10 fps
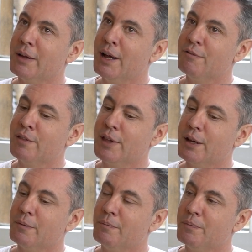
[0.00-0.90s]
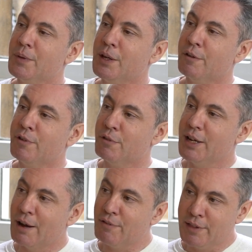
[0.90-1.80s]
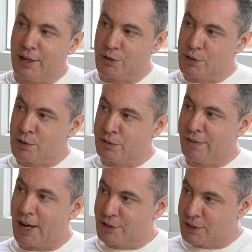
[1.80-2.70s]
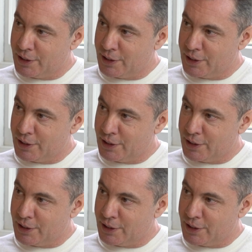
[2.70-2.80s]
Everything, if you read everything as just fact,